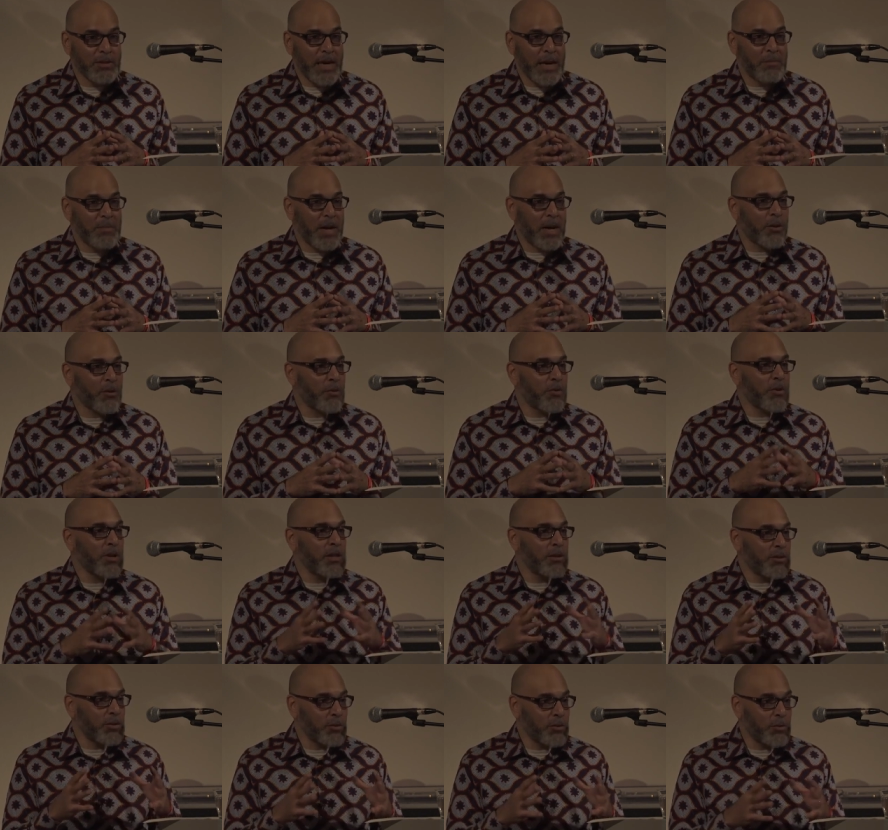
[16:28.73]
I'm not
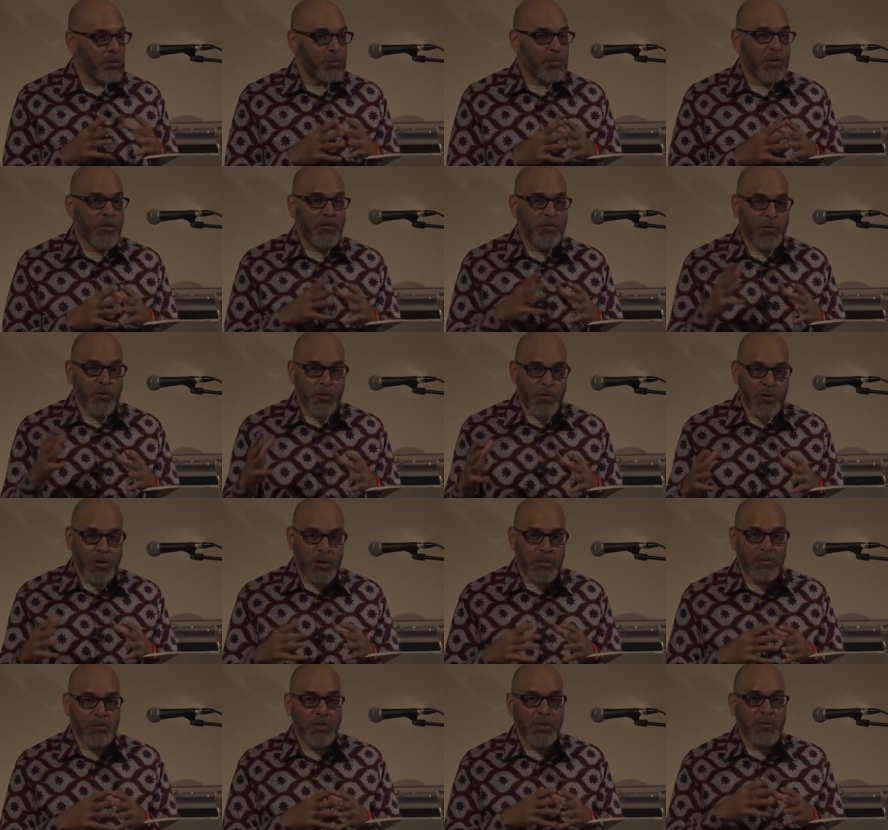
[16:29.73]
going to
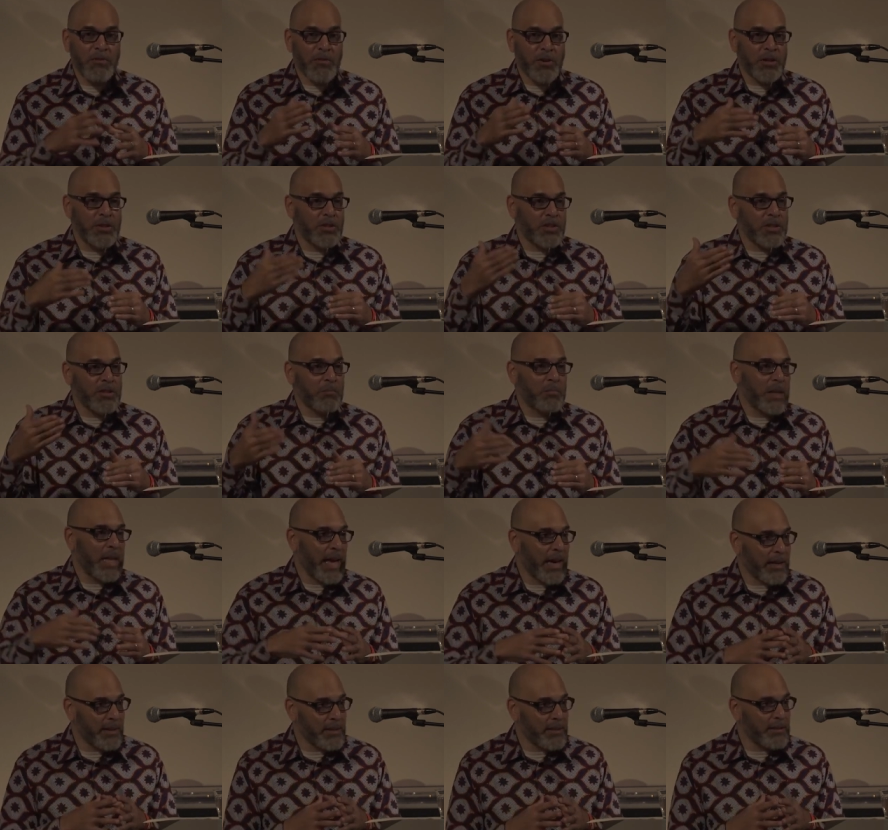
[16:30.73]
perform the version of
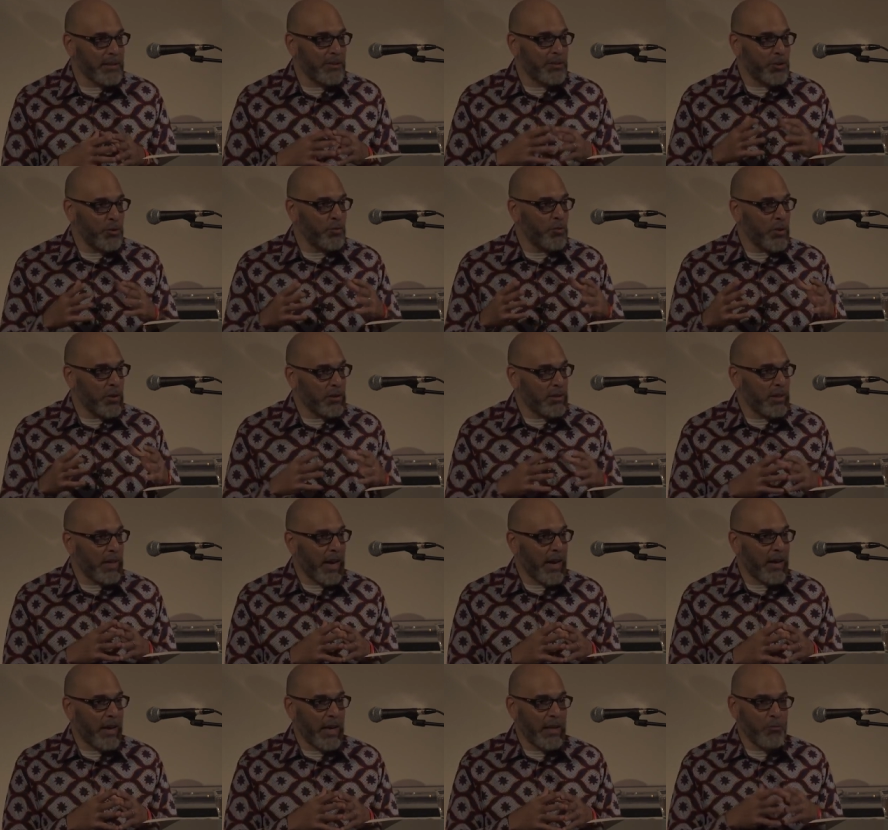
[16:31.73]
blackness that you want to
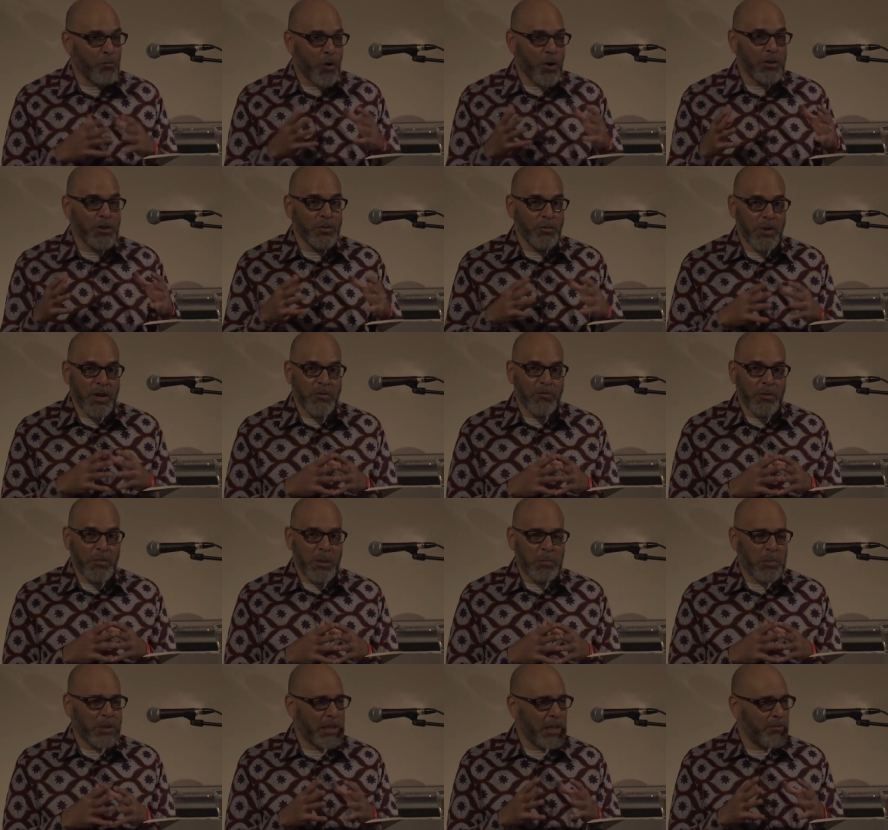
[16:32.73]
have, and walked away from,
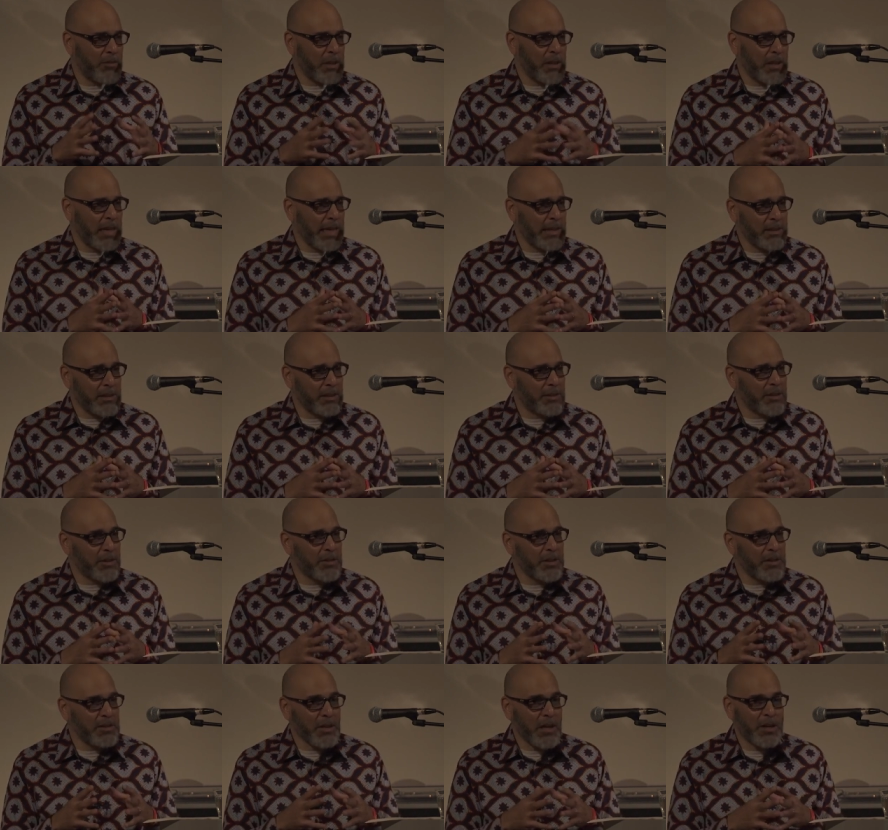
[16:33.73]
I believe in the nineteen
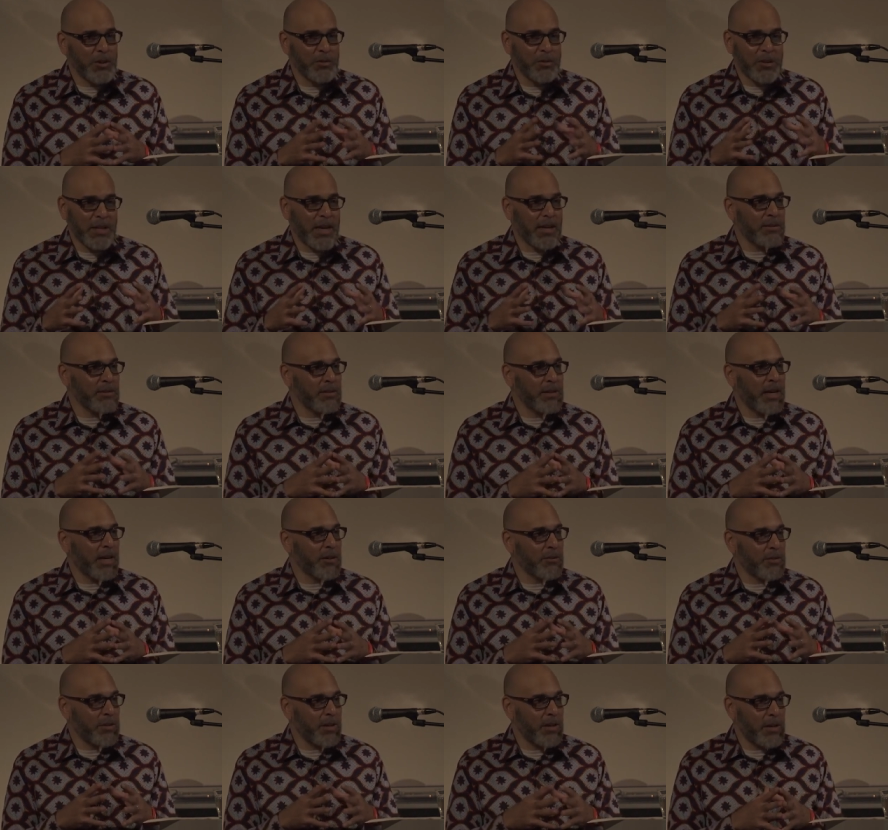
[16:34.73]
thirties, one hundred thousand
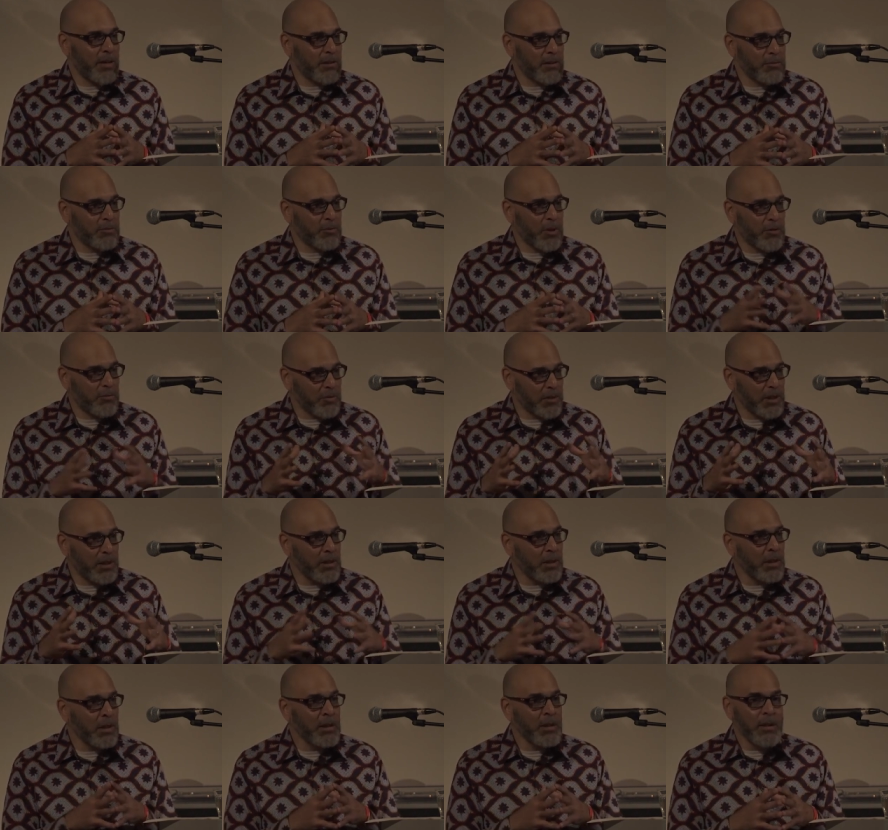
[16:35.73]
dollars a year,
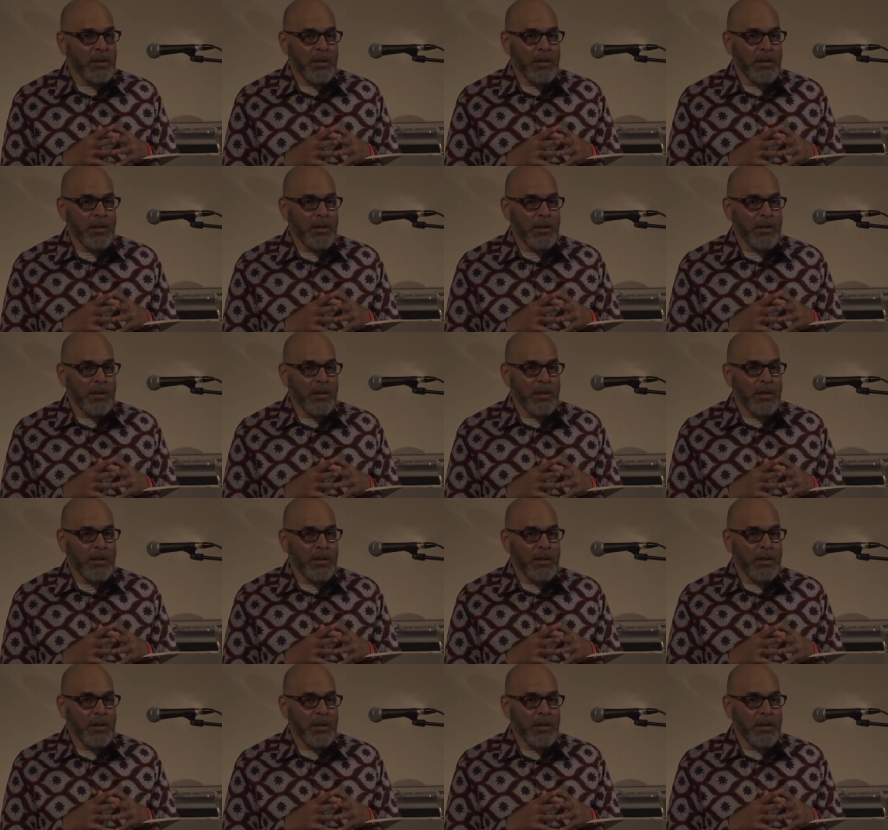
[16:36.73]
roughly,